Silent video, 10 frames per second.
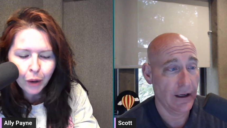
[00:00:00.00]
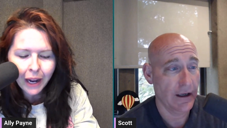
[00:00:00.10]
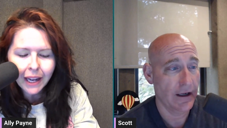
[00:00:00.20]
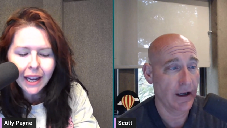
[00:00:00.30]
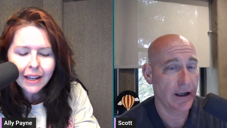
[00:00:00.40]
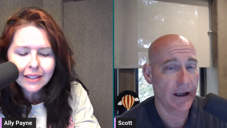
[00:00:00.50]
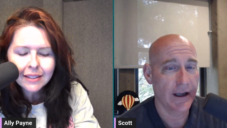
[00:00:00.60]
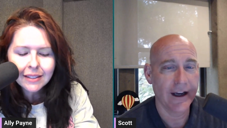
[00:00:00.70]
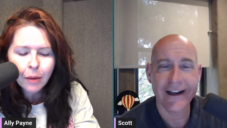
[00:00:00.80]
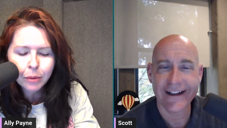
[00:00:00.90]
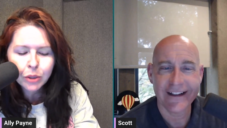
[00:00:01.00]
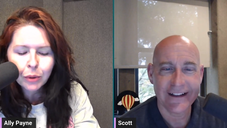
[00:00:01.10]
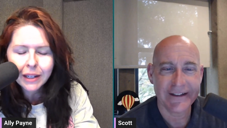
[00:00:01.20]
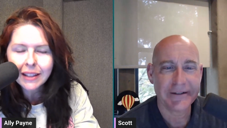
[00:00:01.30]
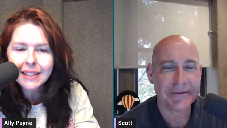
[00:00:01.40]
Speaker 1: right December
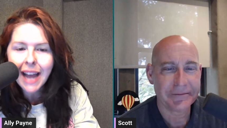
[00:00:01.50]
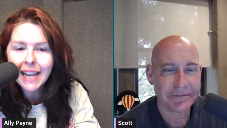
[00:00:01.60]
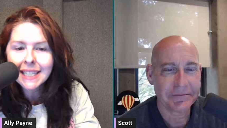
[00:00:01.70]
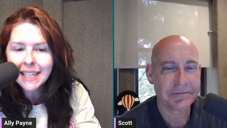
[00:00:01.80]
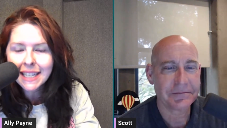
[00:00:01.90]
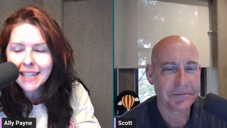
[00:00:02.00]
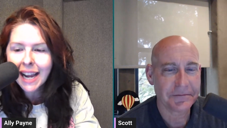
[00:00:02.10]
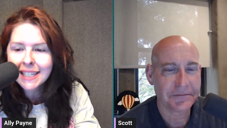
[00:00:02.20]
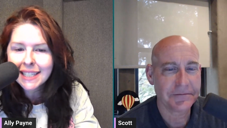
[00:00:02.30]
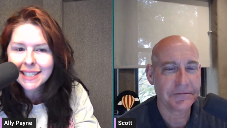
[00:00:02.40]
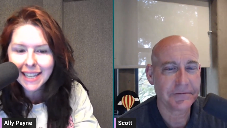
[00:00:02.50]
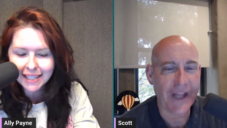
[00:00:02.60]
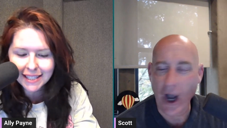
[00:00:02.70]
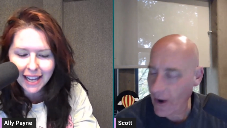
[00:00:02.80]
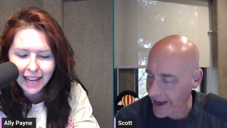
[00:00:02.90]
20th,
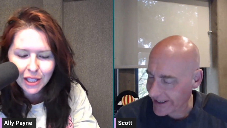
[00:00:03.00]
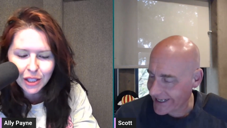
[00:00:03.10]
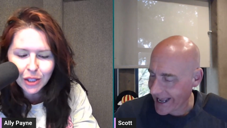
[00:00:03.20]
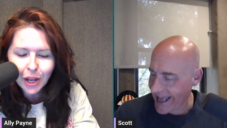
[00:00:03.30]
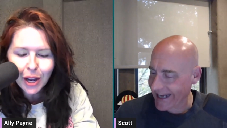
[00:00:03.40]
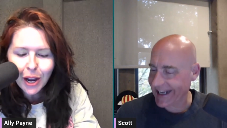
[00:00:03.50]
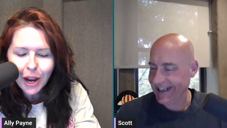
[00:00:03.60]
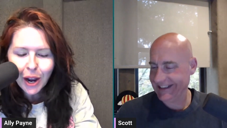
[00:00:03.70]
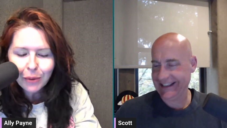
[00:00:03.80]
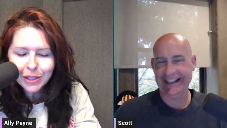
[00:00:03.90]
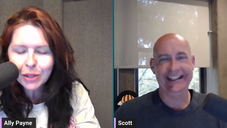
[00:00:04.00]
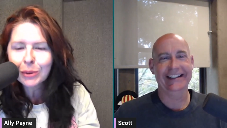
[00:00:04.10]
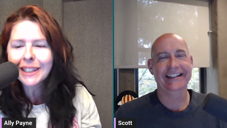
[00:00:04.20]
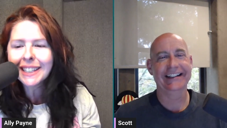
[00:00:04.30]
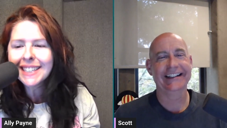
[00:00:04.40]
1996. Oh, I is, got it. Was the
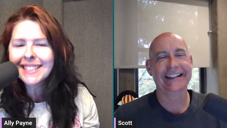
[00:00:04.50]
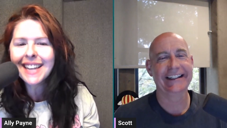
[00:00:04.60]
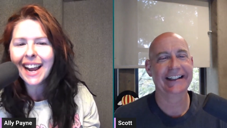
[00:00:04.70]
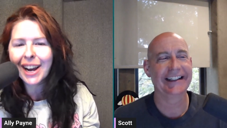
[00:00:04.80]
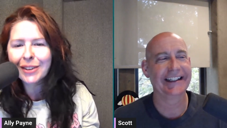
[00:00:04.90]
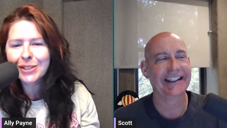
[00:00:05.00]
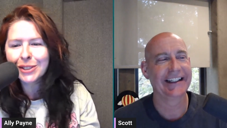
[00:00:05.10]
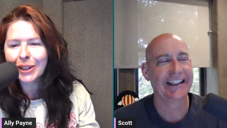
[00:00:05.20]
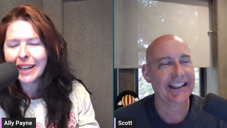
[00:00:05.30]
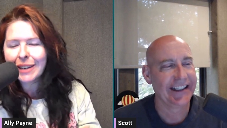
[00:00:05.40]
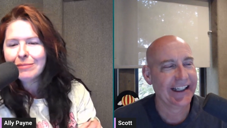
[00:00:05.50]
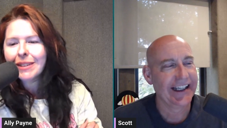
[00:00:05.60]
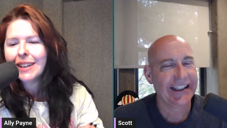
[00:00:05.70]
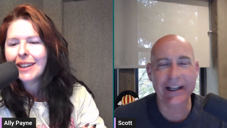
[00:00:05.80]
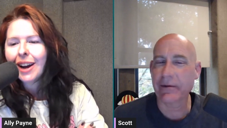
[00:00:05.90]
release date of
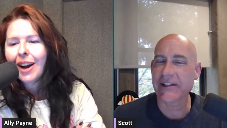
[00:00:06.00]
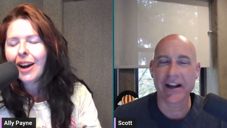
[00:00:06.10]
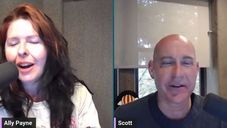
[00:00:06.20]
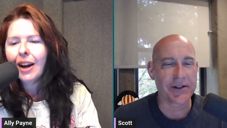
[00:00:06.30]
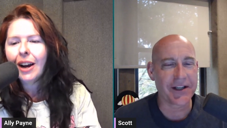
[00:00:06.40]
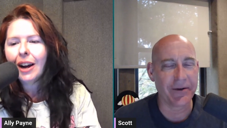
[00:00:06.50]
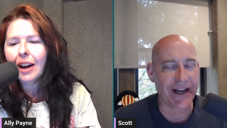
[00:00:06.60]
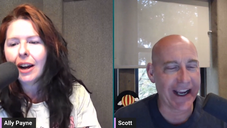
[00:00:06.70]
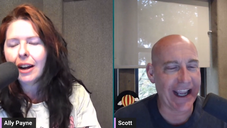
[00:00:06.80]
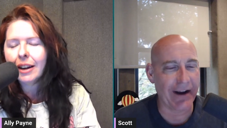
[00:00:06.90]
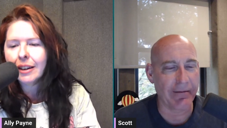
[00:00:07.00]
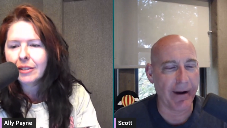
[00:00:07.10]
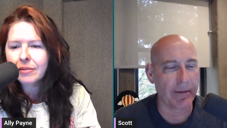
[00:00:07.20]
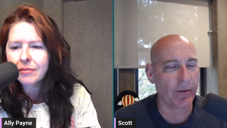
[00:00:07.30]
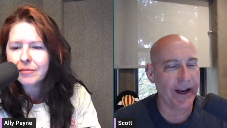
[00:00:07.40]
Scream.
Speaker 2: There was others too, and I can't
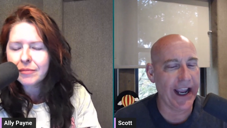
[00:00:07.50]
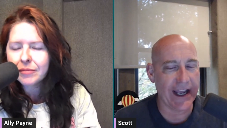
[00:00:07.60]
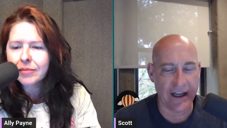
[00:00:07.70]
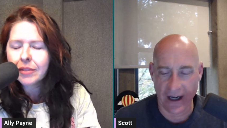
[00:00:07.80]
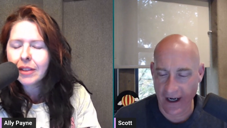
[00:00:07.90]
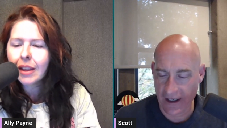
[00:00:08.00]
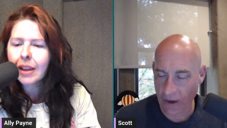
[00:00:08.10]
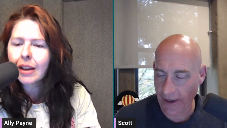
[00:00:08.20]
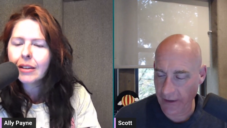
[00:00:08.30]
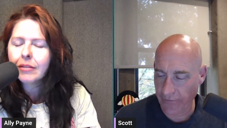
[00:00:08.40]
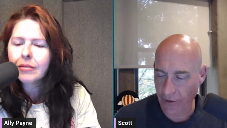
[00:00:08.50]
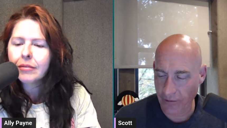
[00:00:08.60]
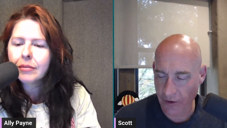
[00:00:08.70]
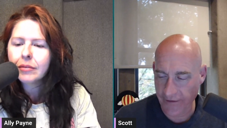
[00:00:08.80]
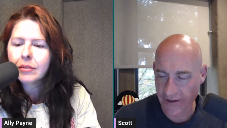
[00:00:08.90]
remember. We had uh, quite a few
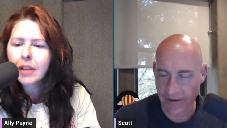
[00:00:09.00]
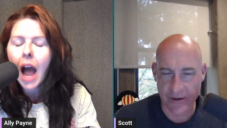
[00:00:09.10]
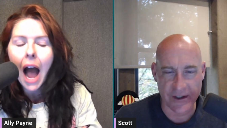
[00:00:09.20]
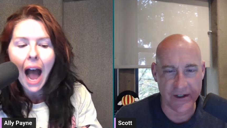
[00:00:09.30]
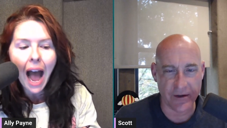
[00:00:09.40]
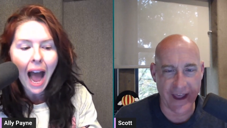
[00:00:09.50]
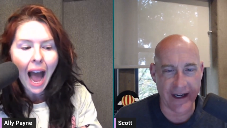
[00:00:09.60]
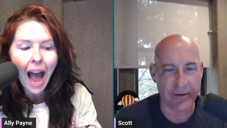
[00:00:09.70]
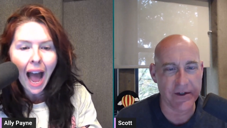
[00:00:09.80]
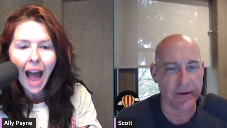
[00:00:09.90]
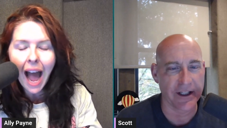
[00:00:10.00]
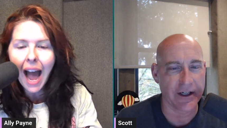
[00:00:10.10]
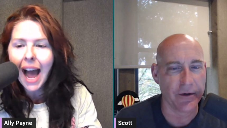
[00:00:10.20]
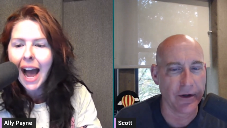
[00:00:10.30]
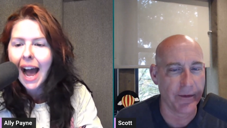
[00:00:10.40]
movies we used to do that, and it was
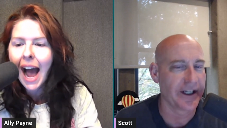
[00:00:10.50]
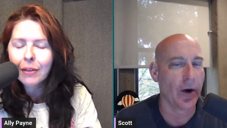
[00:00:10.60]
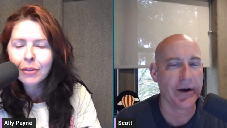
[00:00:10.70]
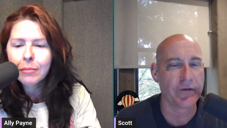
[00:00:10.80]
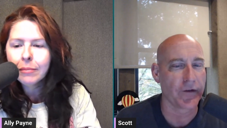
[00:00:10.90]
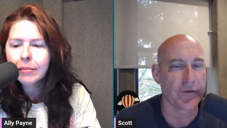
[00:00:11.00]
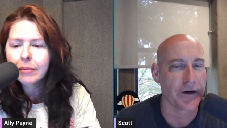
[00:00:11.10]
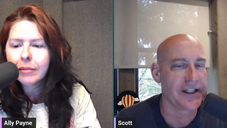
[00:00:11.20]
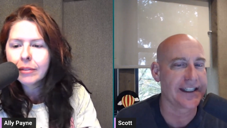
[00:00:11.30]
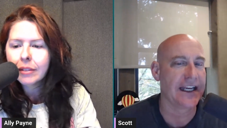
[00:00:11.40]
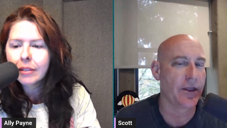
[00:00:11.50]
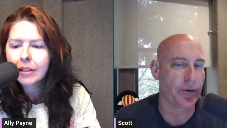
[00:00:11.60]
really cool. We'd go in for free, see it